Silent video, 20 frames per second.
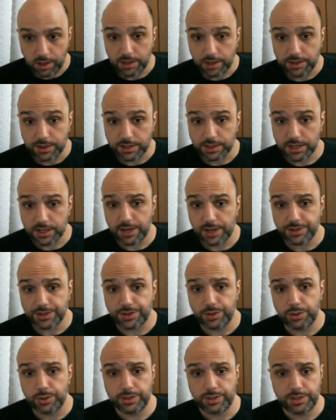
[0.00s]
In this case,
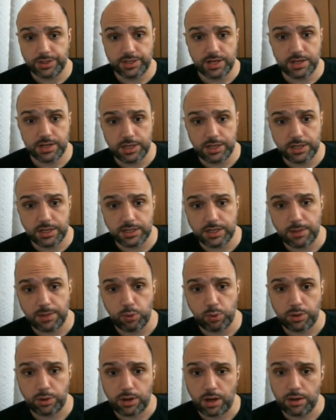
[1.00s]
you can set things up
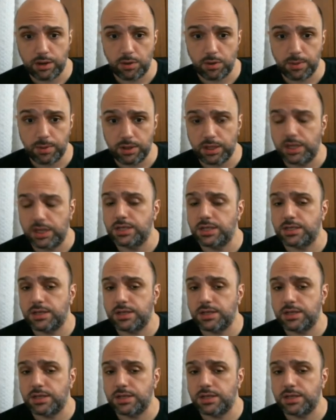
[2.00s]
with other abilities,